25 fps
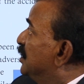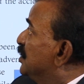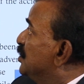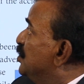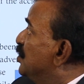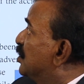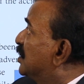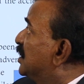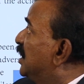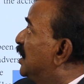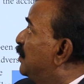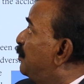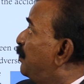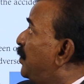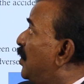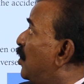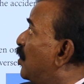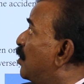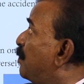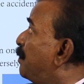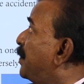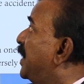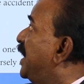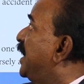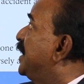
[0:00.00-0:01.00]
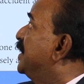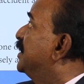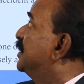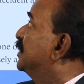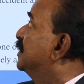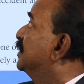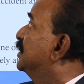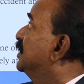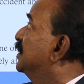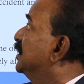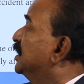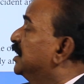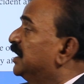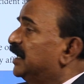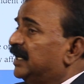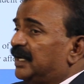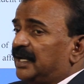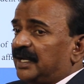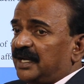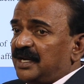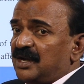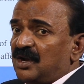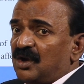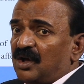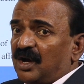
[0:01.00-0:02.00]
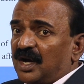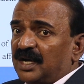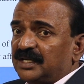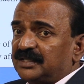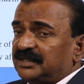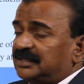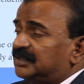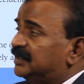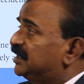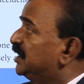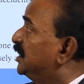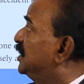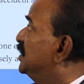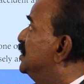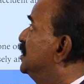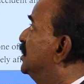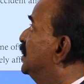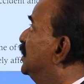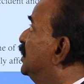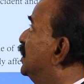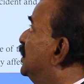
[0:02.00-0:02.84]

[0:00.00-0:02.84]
nuclear power plant in northern